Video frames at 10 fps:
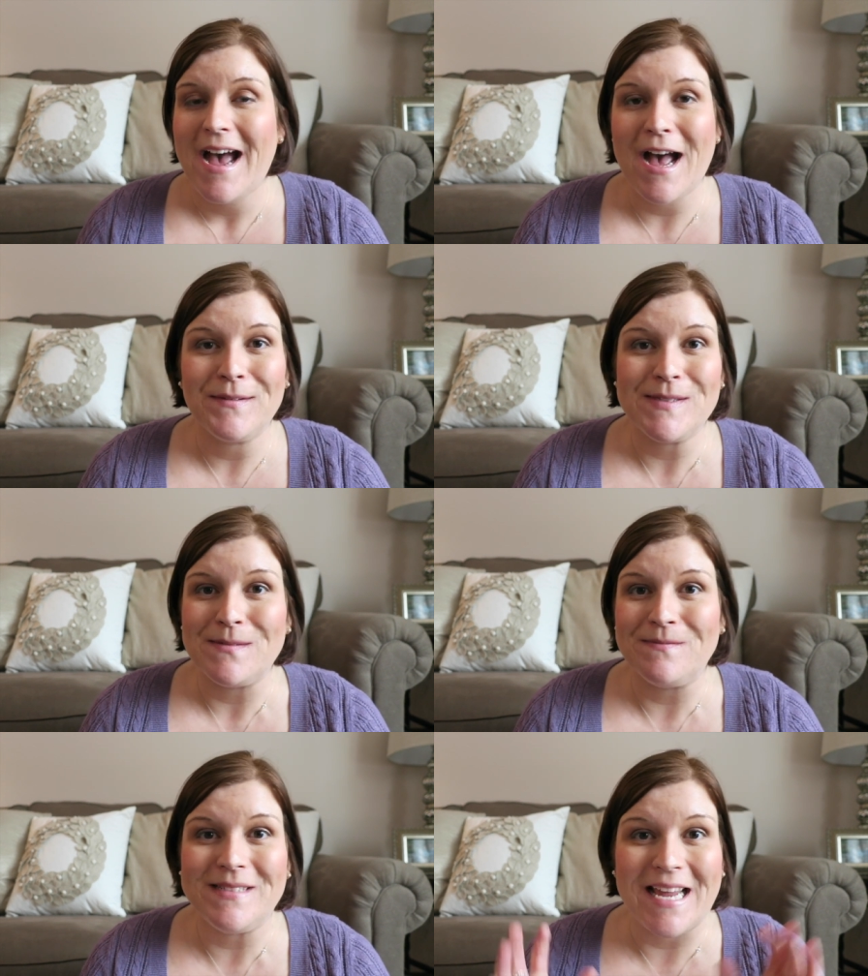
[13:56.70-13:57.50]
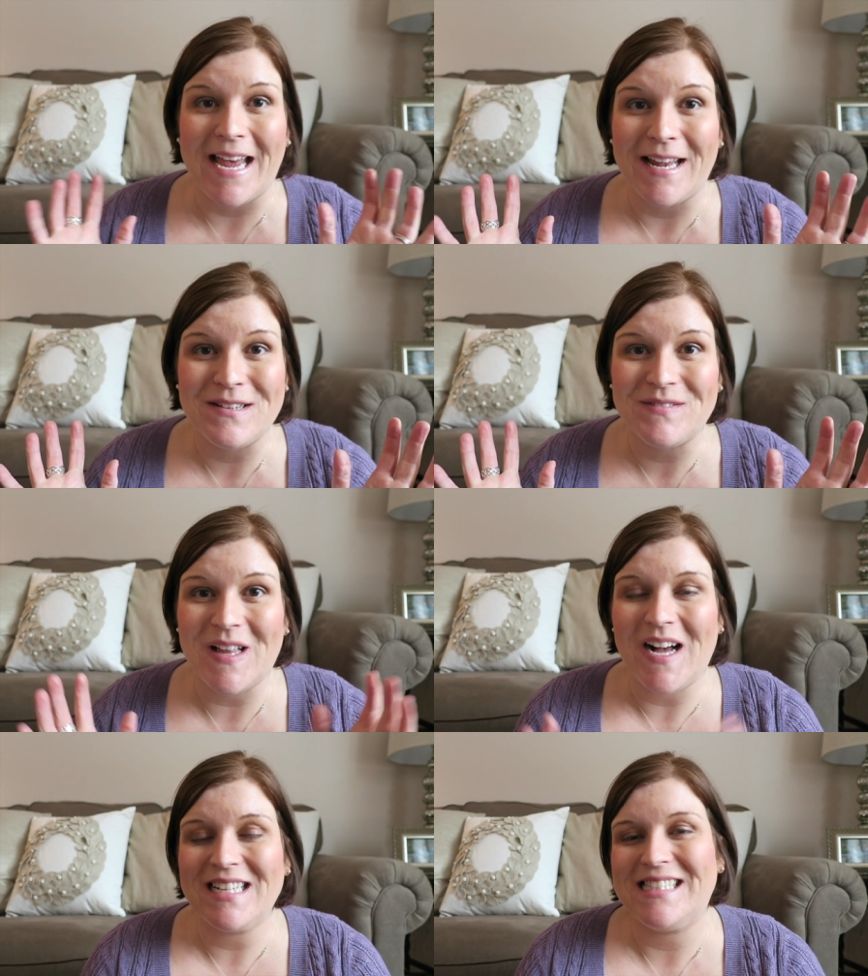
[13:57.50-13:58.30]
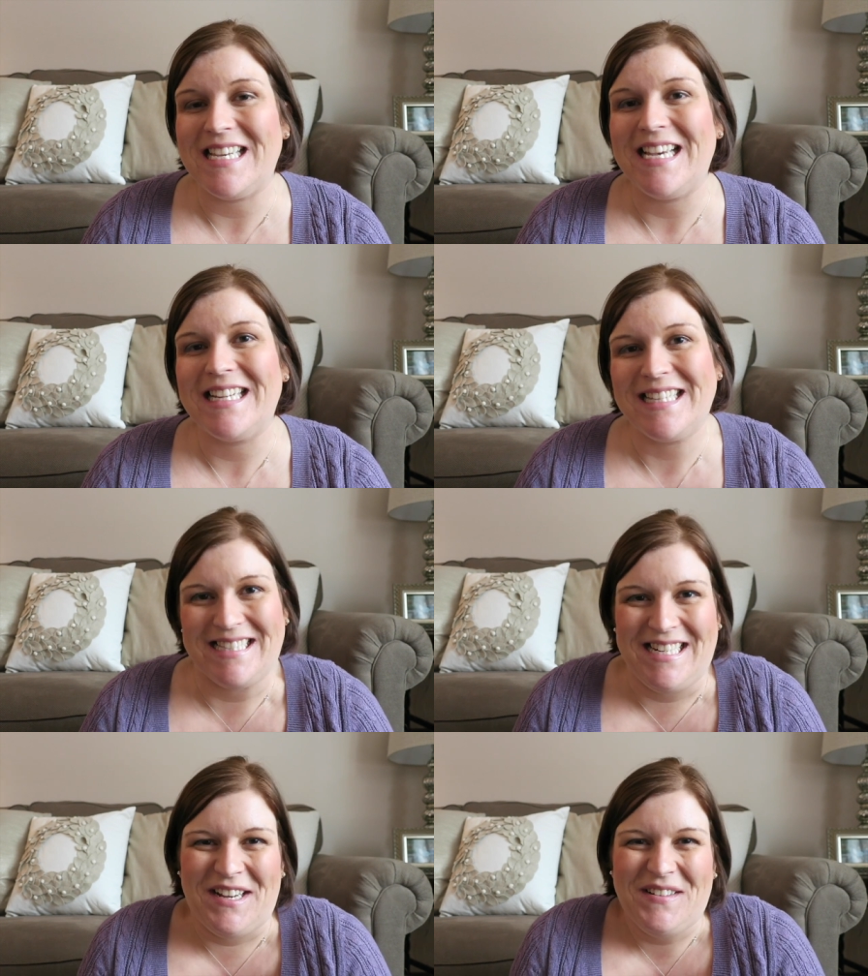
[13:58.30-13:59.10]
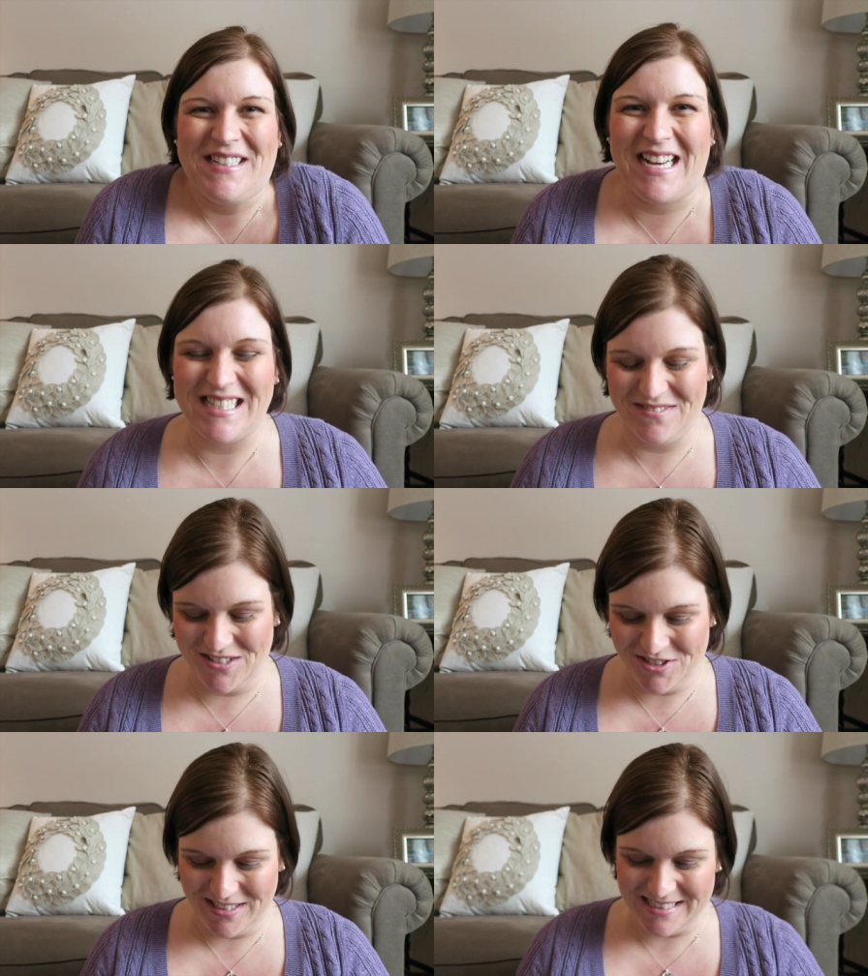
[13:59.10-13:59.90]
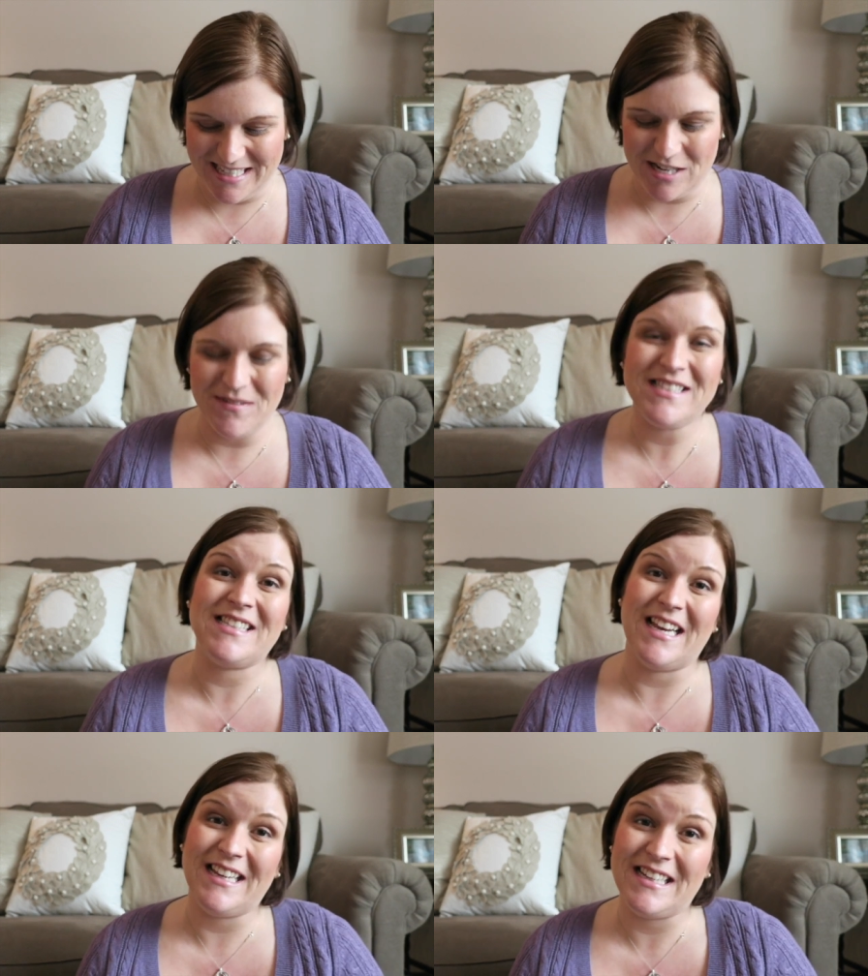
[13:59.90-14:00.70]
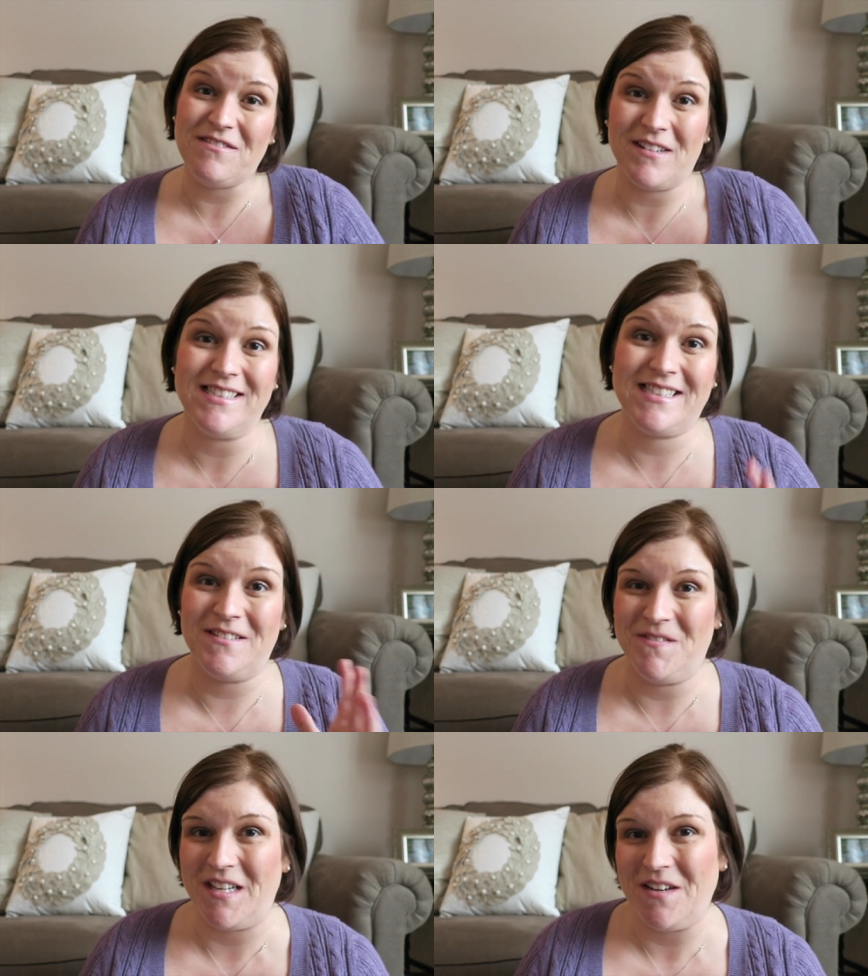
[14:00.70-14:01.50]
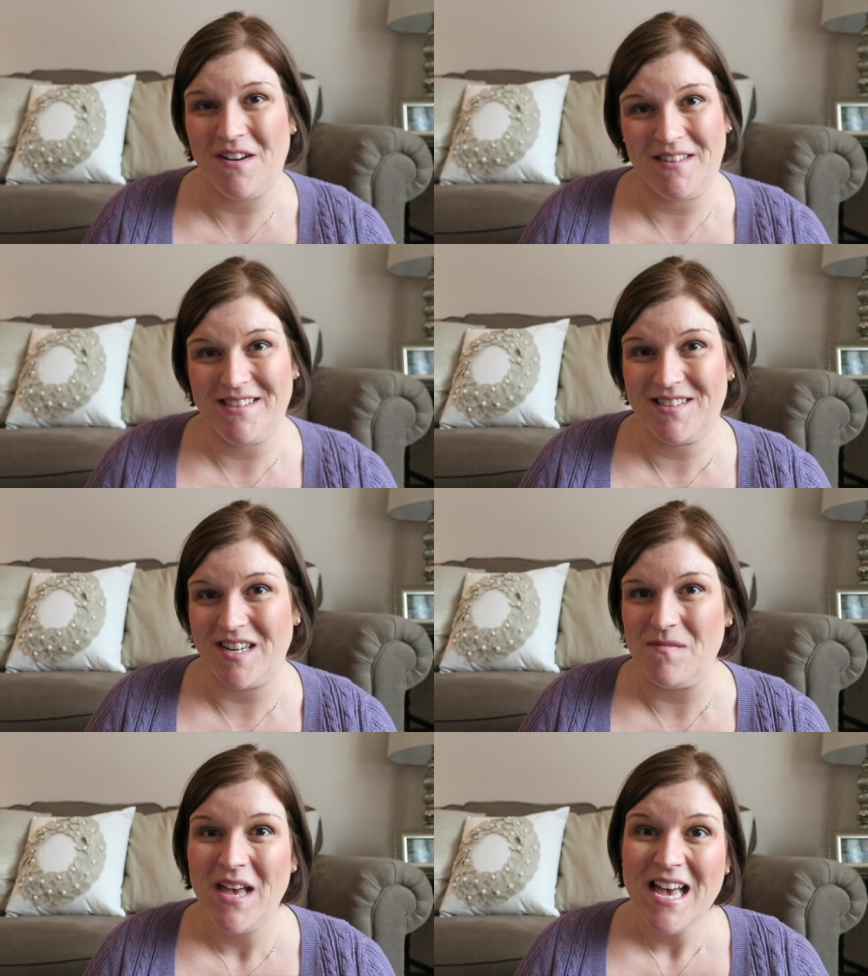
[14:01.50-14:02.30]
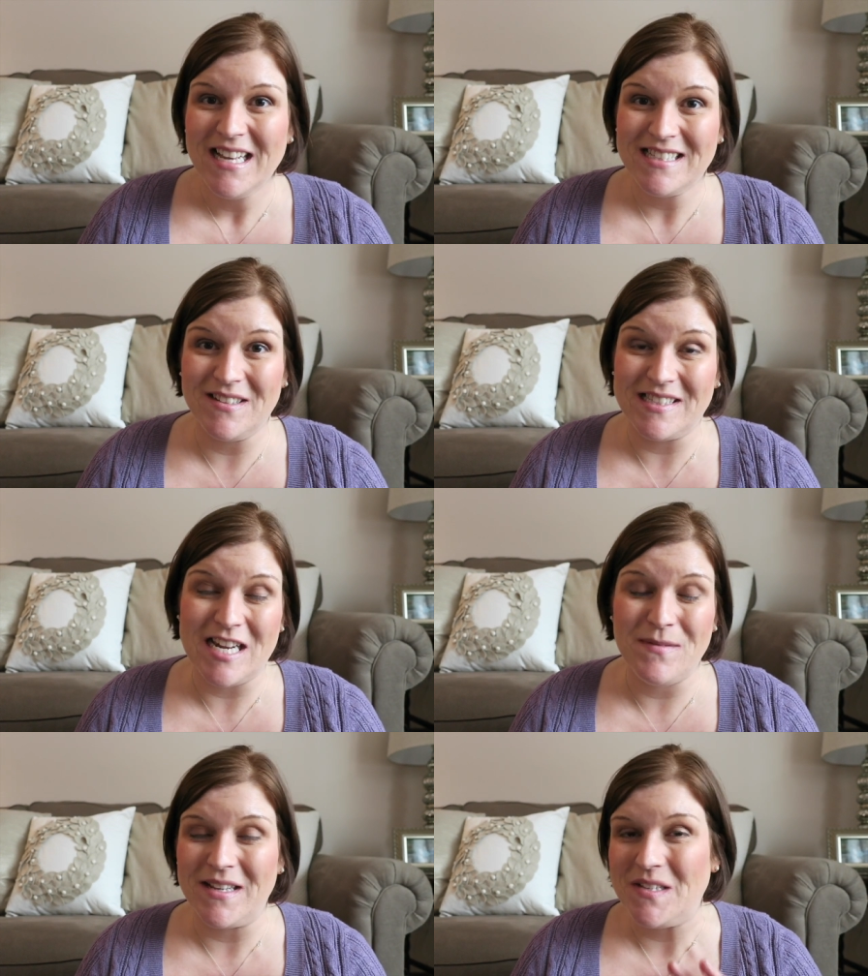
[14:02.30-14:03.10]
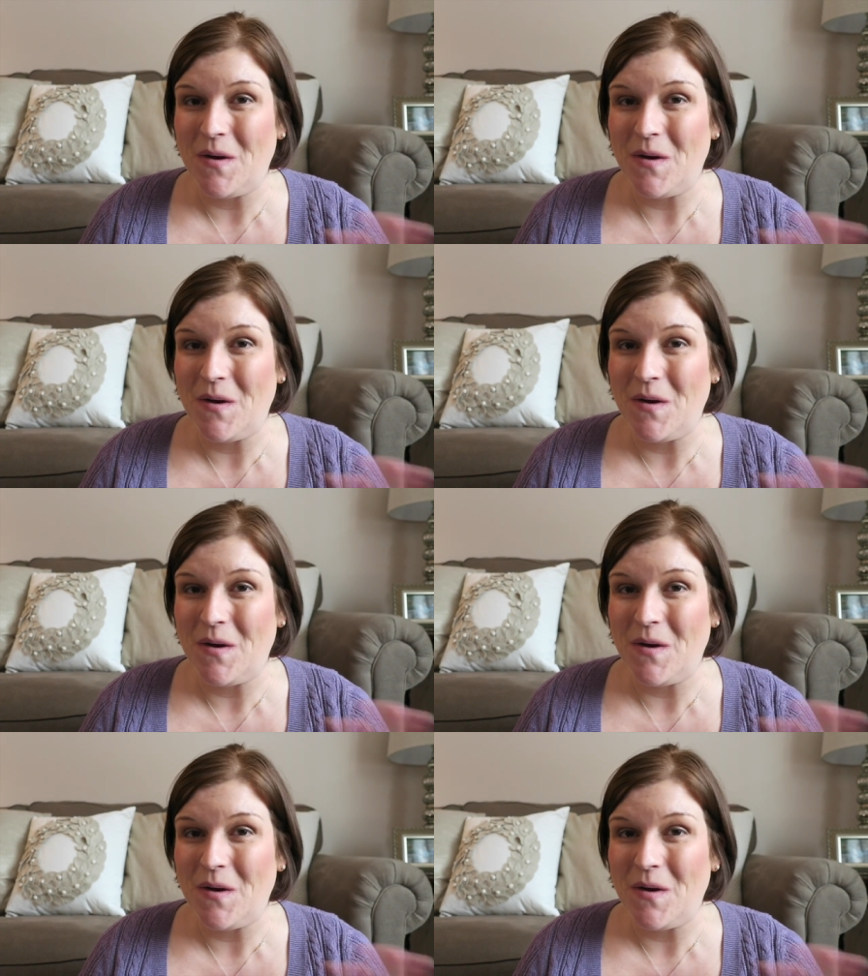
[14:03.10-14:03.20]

have some Dan vlogs in, because I know you guys have enjoyed seeing him. He's saying he wants to video on this trip. So it's gonna be a